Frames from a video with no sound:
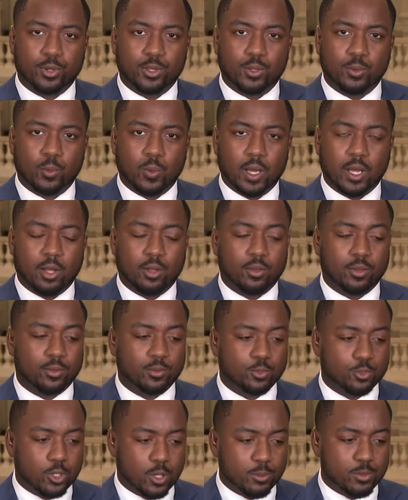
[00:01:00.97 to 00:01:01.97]
pretty
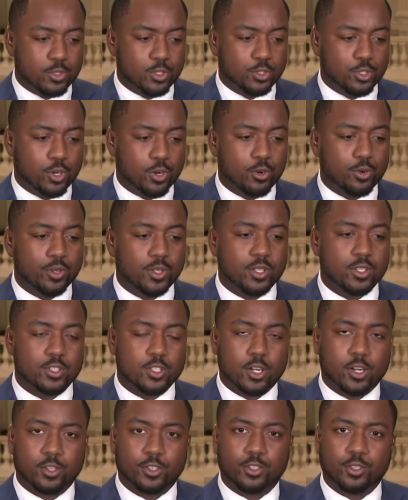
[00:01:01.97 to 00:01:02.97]
well. Trump's
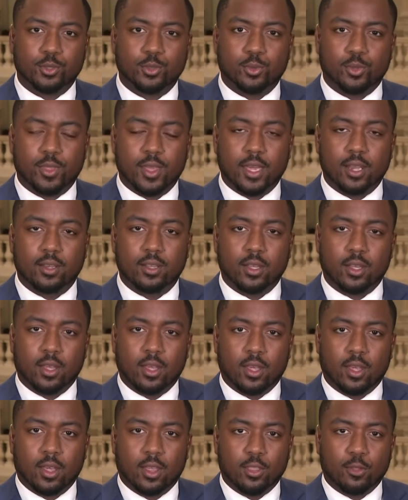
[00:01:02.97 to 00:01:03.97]
attorneys argued that
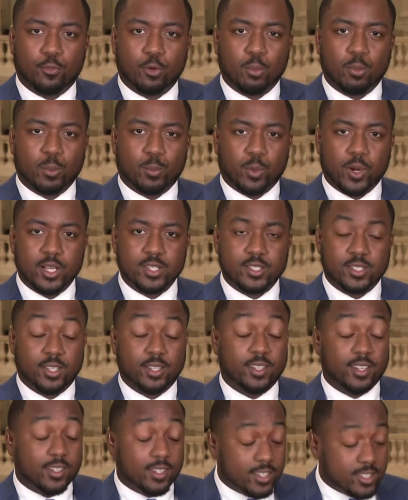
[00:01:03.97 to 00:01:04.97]
the former
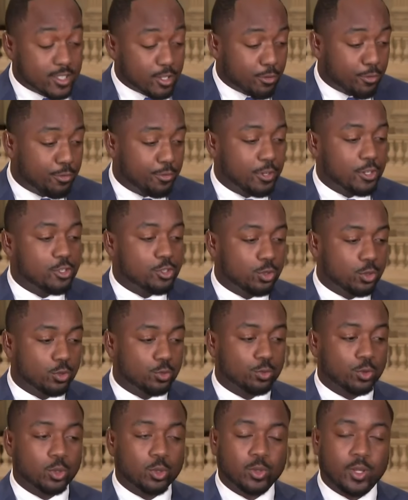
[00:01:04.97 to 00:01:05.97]
president, in his
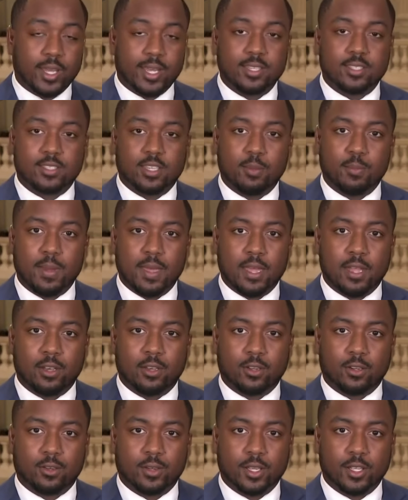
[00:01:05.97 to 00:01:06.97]
official role as
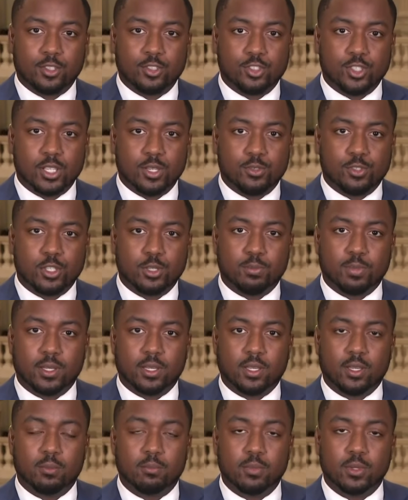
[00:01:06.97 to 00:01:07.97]
commander in chief, should
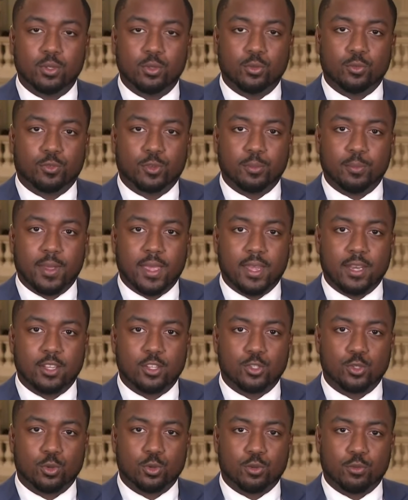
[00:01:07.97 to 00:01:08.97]
be immune from
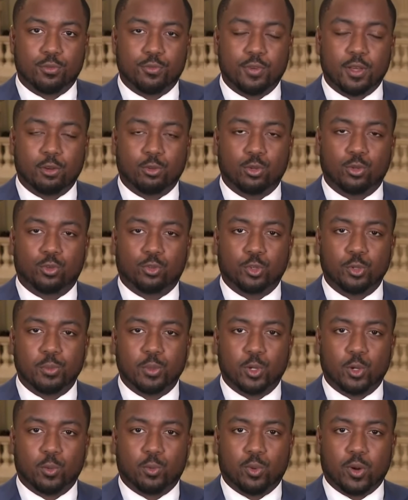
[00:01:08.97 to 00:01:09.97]
any sort of federal
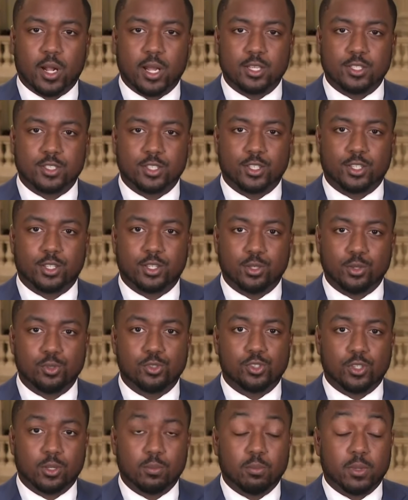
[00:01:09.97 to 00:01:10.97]
criminal
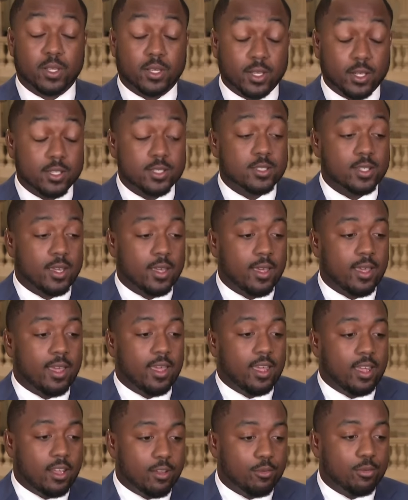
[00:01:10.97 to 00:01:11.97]
prosecution because
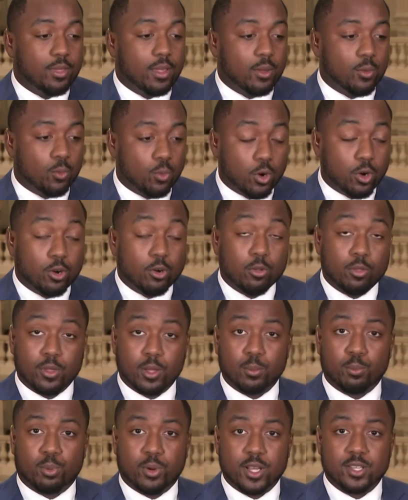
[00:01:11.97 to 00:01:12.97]
if they were,
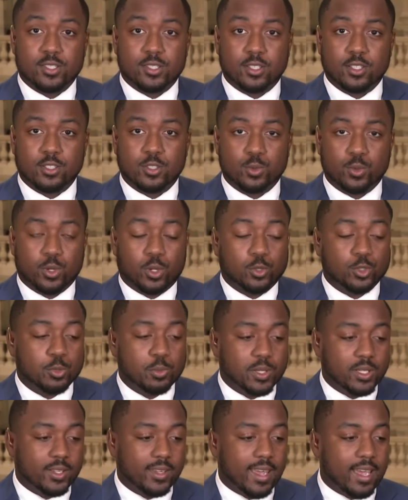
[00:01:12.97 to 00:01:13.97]
then presidents would
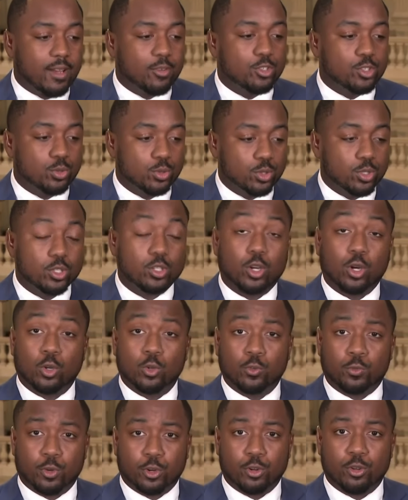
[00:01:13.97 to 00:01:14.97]
ultimately have to look
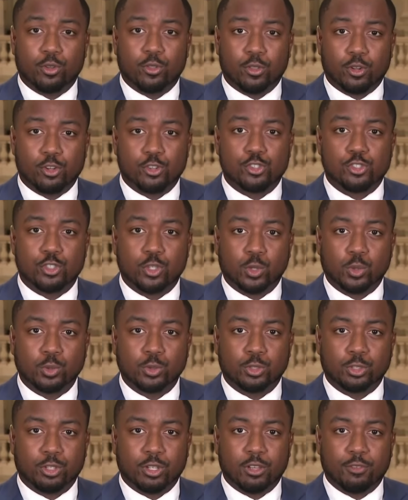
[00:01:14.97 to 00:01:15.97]
over their
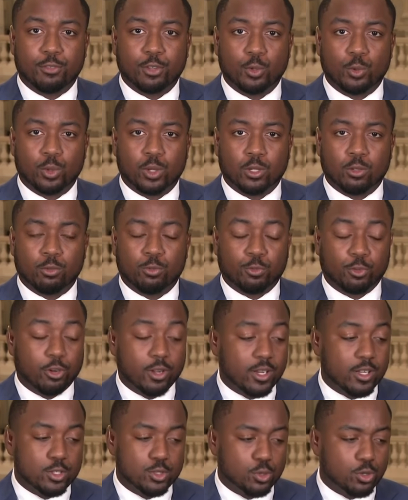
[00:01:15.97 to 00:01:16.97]
shoulder, if you will,
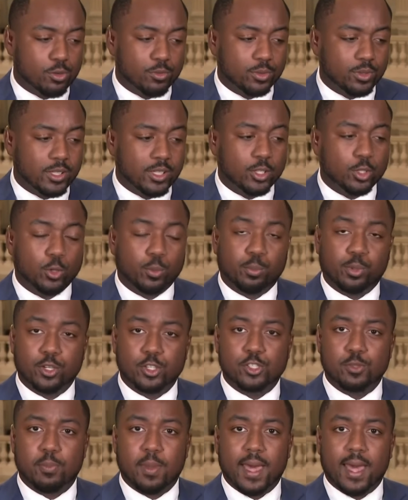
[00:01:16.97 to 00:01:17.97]
for any sort of legal
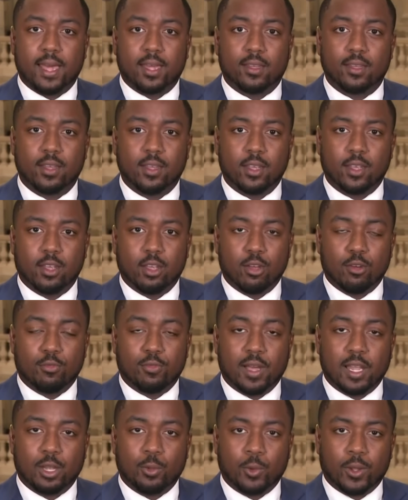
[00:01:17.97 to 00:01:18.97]
pushback
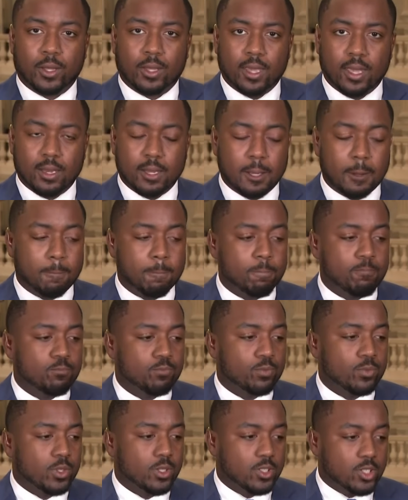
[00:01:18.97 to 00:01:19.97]
following any
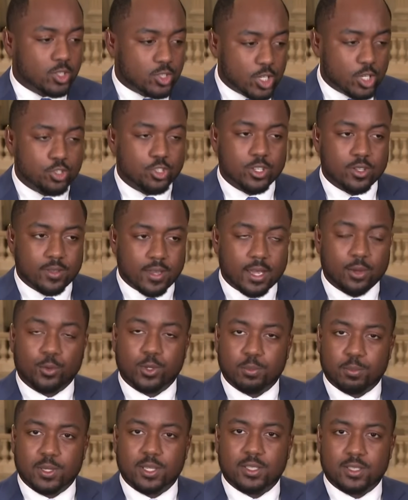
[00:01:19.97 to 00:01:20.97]
decision that
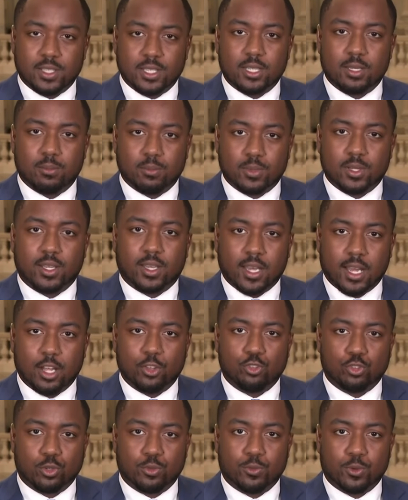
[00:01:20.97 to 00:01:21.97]
would be deemed
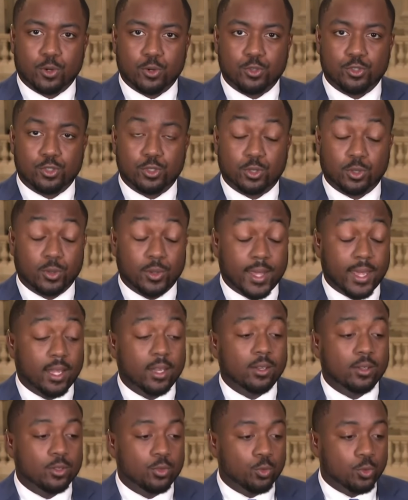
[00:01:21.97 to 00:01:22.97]
controversial
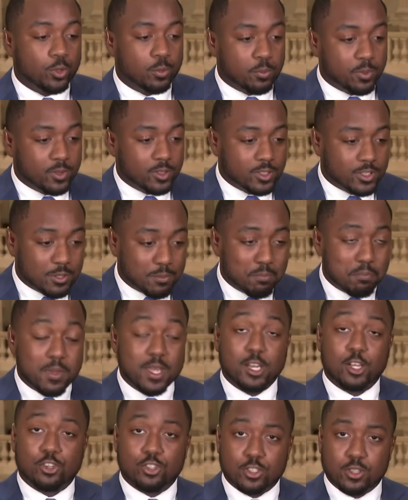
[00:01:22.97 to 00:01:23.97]
and would
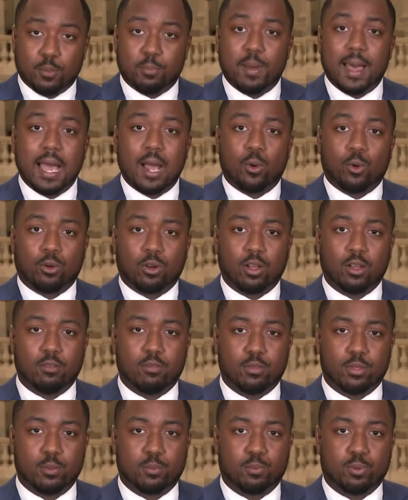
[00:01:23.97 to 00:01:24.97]
diminish the power
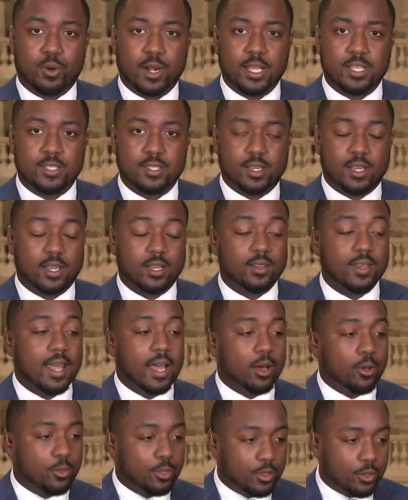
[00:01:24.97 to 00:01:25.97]
of the president.
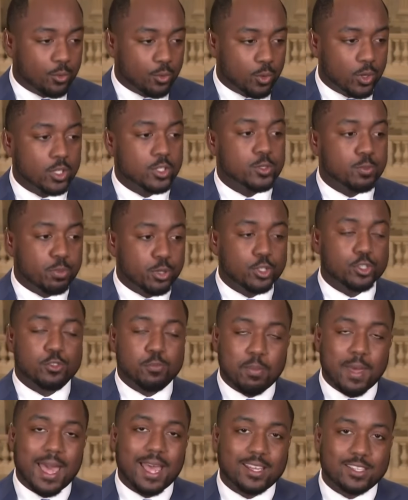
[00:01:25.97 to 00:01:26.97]
Now, there was
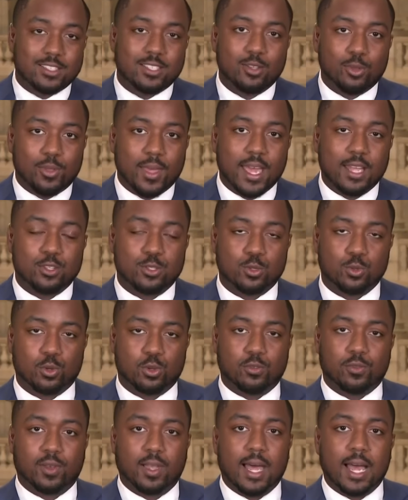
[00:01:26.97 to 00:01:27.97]
pushback to that
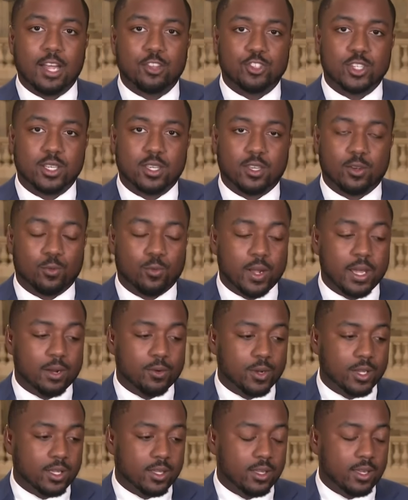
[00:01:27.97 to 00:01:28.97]
sort of logic and
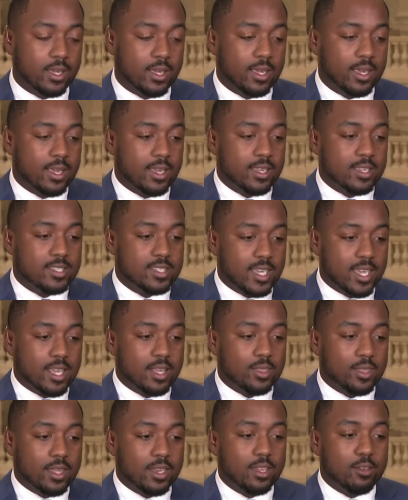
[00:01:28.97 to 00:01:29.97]
rhetoric rhetoric,
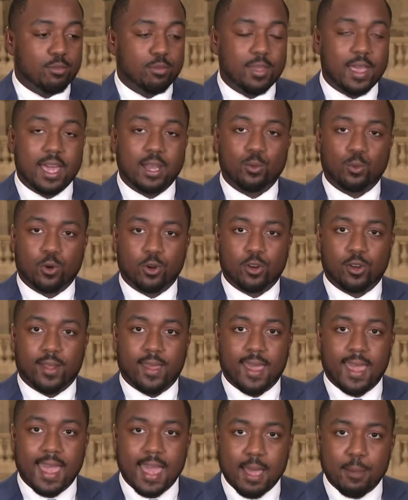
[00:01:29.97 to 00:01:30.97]
saying that if that were
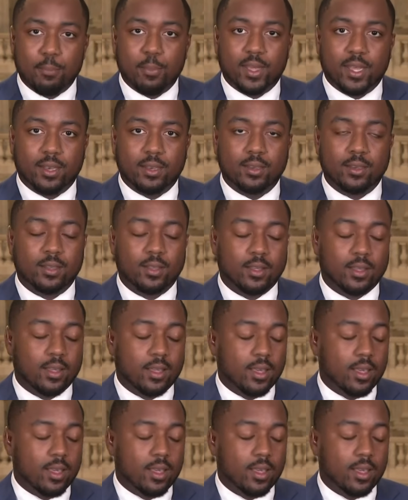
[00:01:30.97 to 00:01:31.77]
to happen,